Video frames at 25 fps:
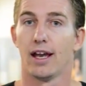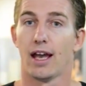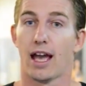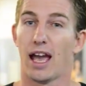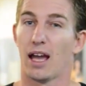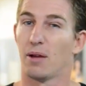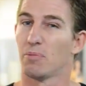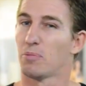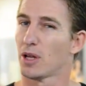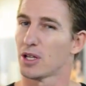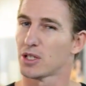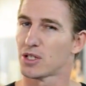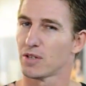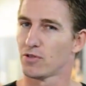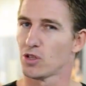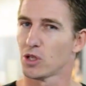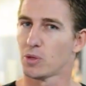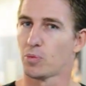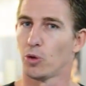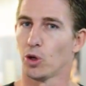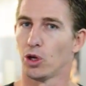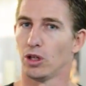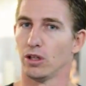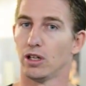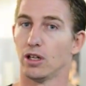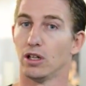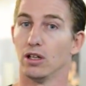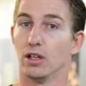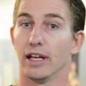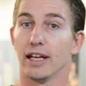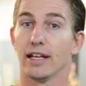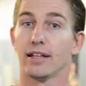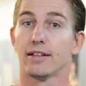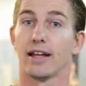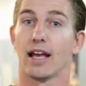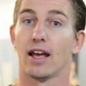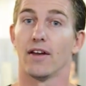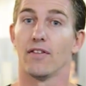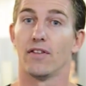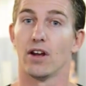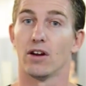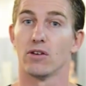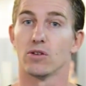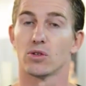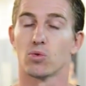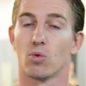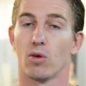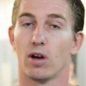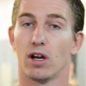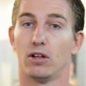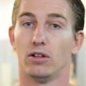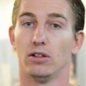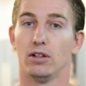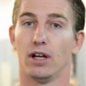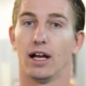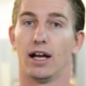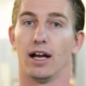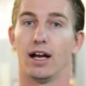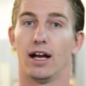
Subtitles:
And plus I've just put a little link down there as well.